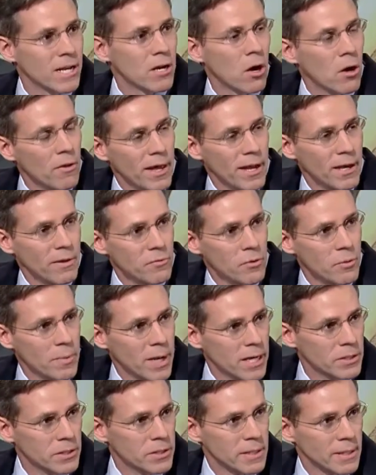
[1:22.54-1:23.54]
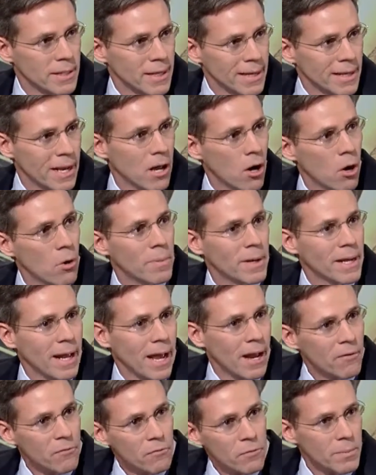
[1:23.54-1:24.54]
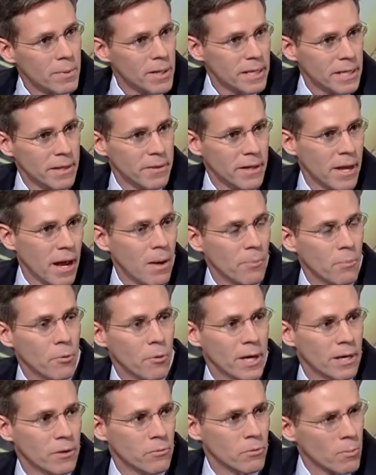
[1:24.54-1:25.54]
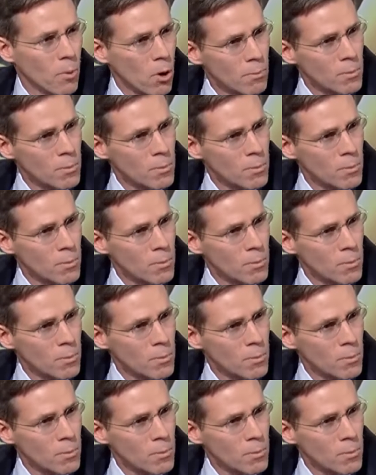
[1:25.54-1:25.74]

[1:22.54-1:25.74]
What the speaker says: all that information and helping everybody in the operating room,